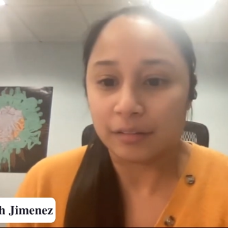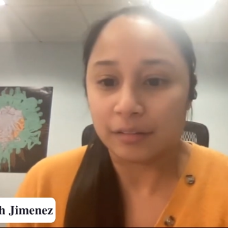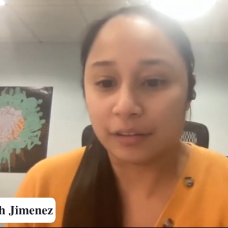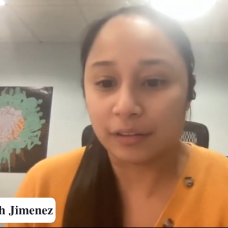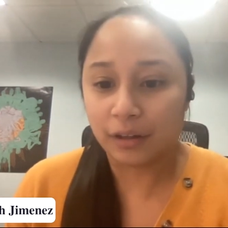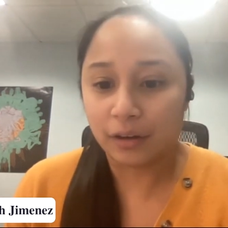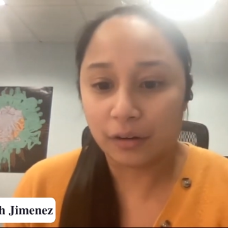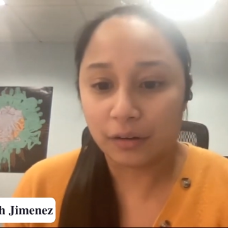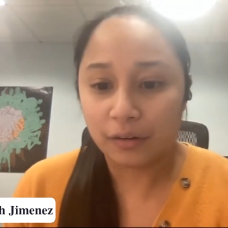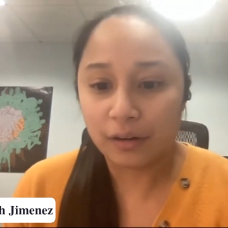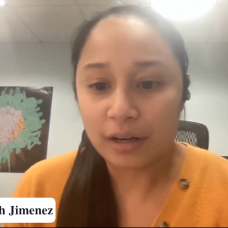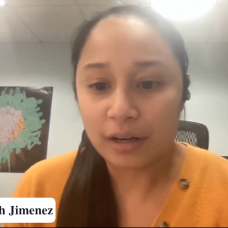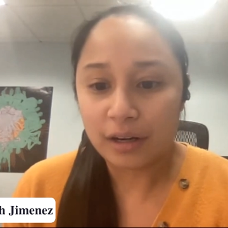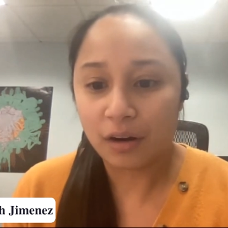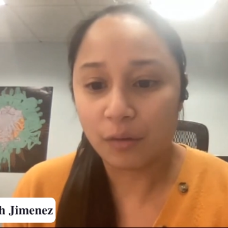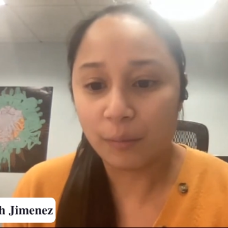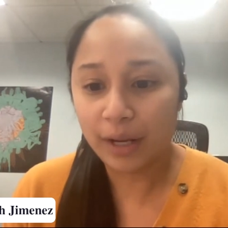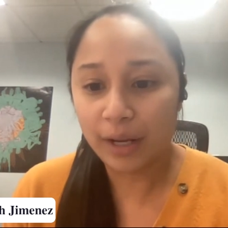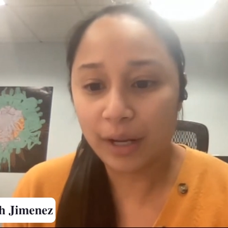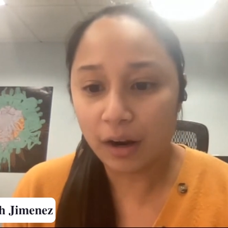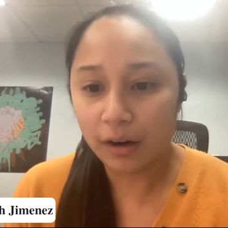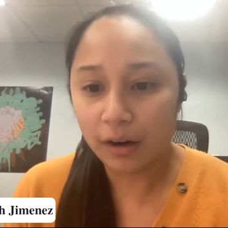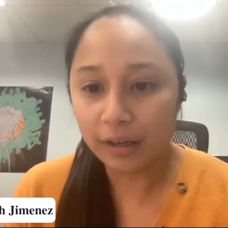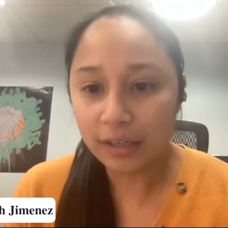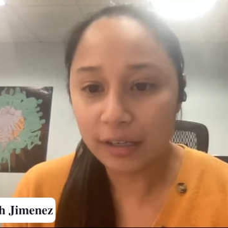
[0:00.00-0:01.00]
So
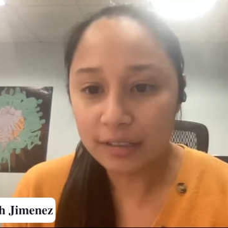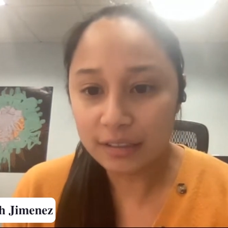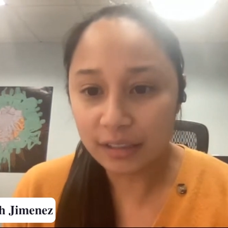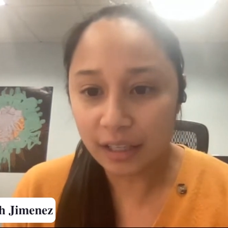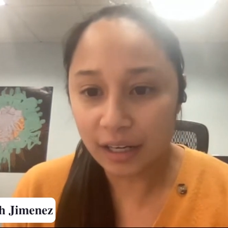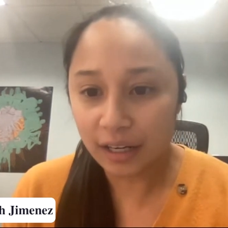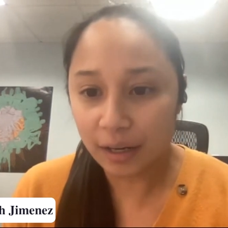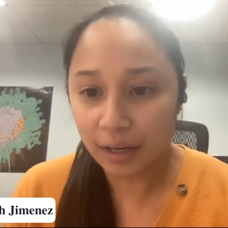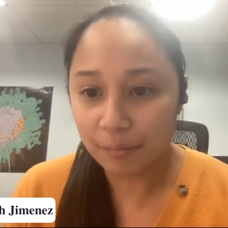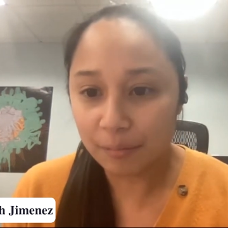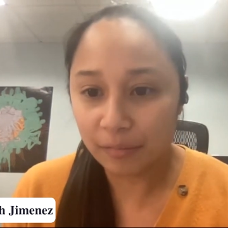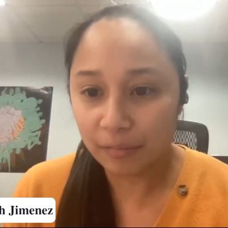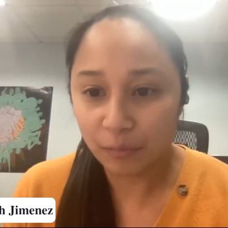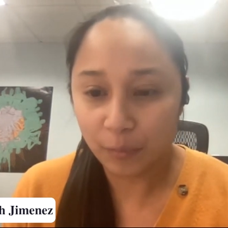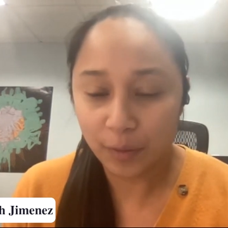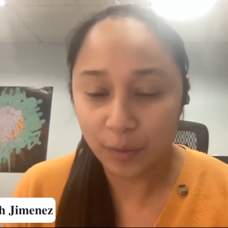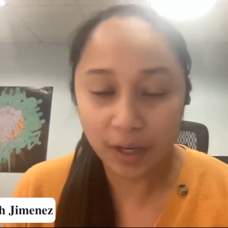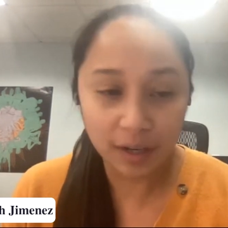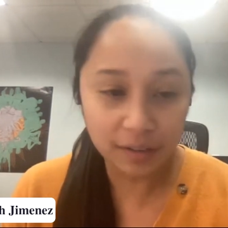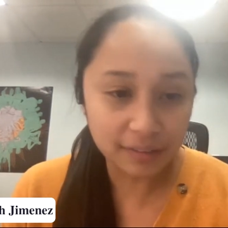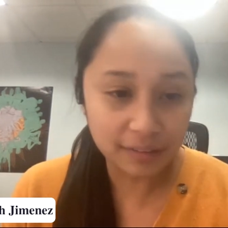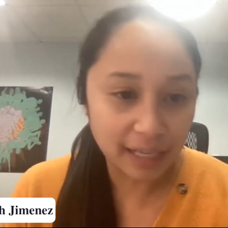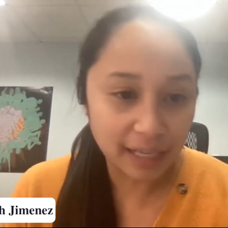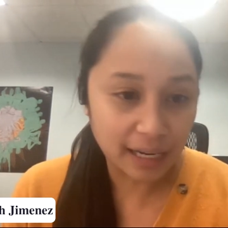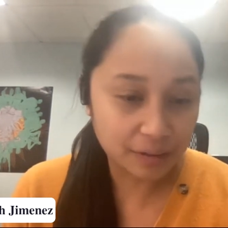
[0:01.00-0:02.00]
we aren't
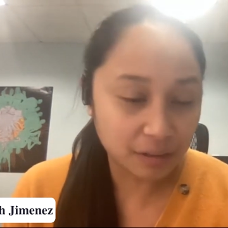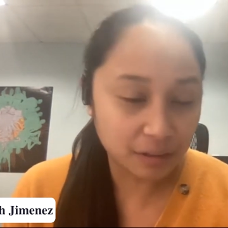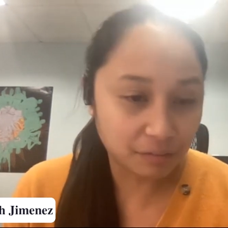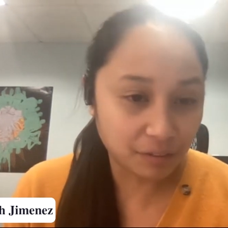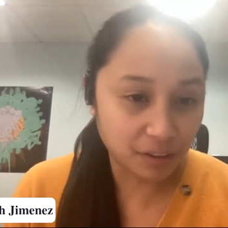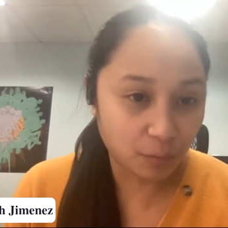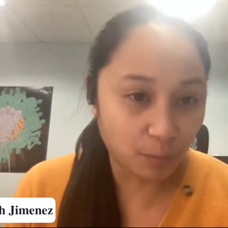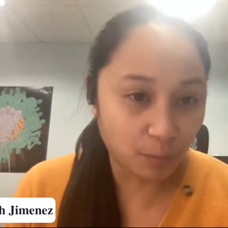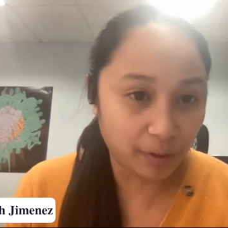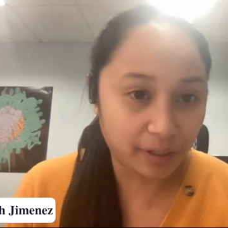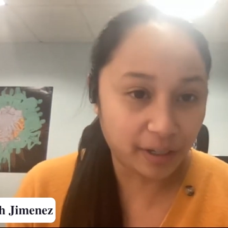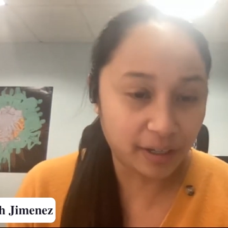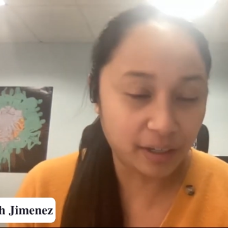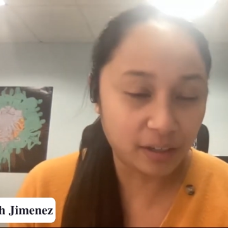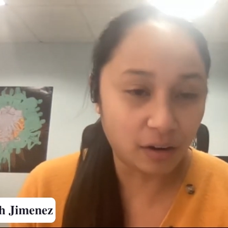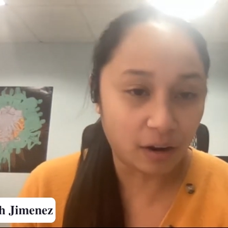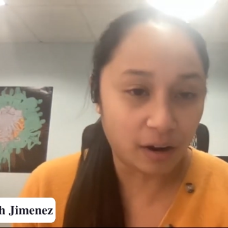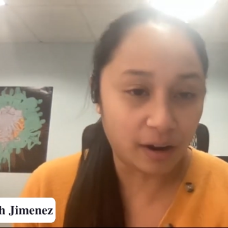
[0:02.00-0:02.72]
actively working